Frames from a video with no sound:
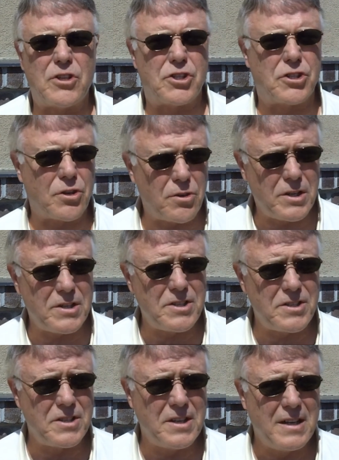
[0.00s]

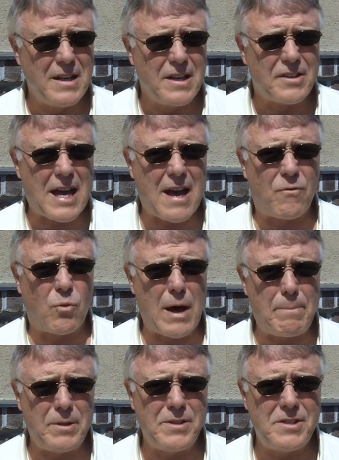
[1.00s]
insurance, to have
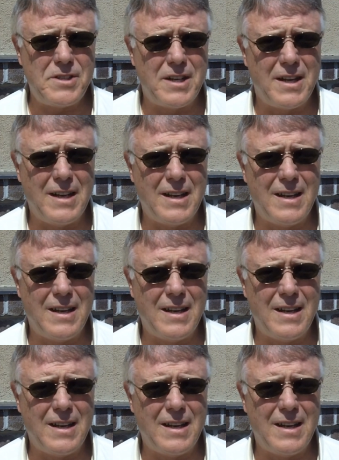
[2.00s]
weapons,